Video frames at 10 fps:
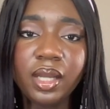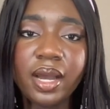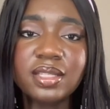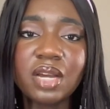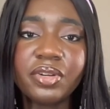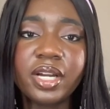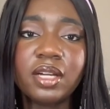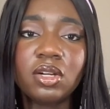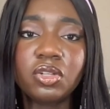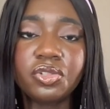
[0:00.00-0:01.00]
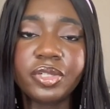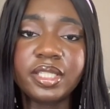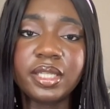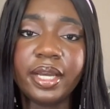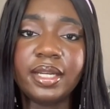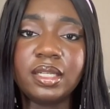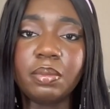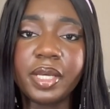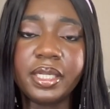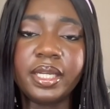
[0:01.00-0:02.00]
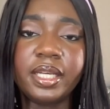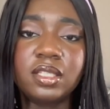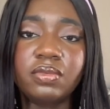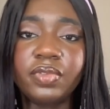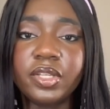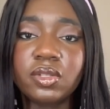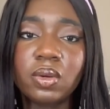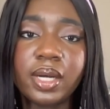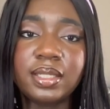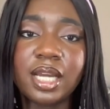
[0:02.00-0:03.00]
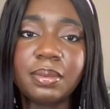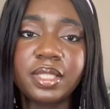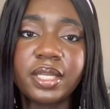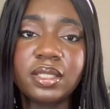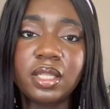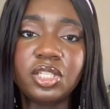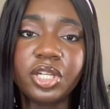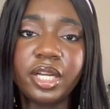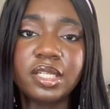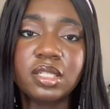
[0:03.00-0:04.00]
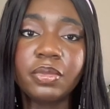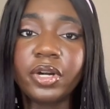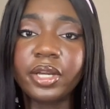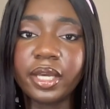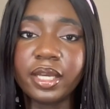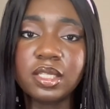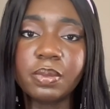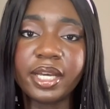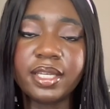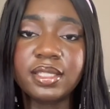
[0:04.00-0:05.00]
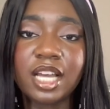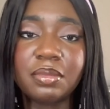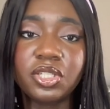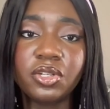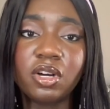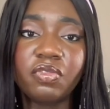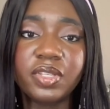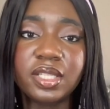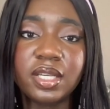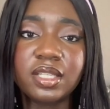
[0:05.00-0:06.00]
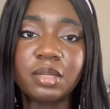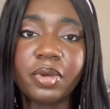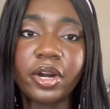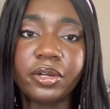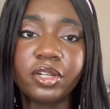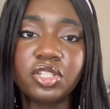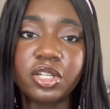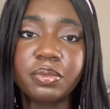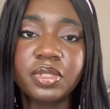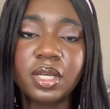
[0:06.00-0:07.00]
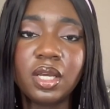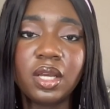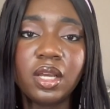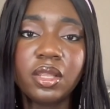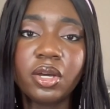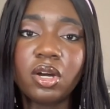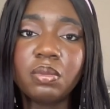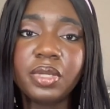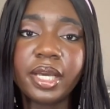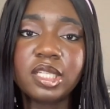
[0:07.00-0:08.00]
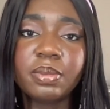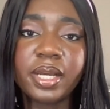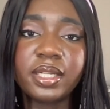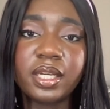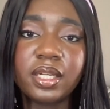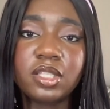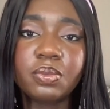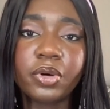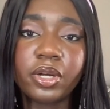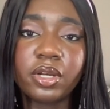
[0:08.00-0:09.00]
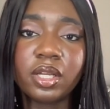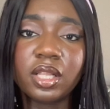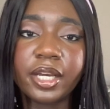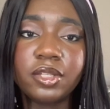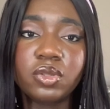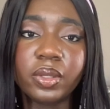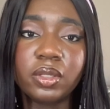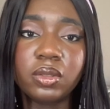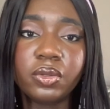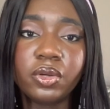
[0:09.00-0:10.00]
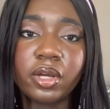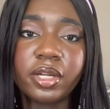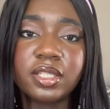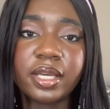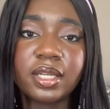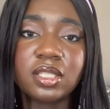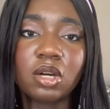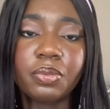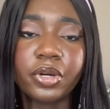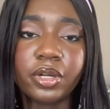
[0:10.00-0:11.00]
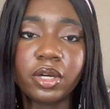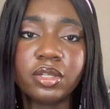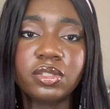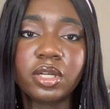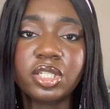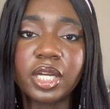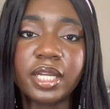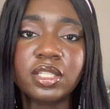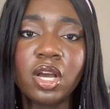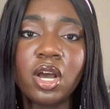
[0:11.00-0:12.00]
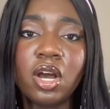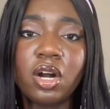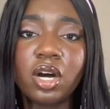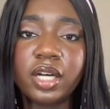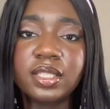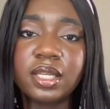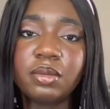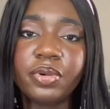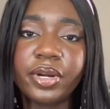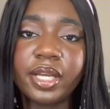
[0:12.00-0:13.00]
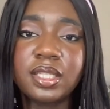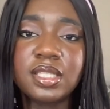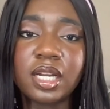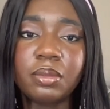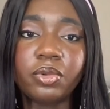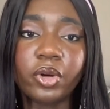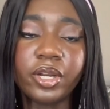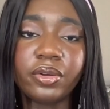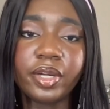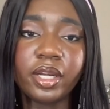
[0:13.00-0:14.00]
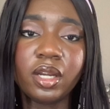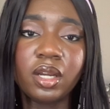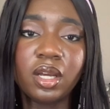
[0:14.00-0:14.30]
As African countries gained independence, Vlisco adapted to the changing market by establishing offices and partnerships. The company expanded its product line to include other textile products such as cotton prints and embroidery.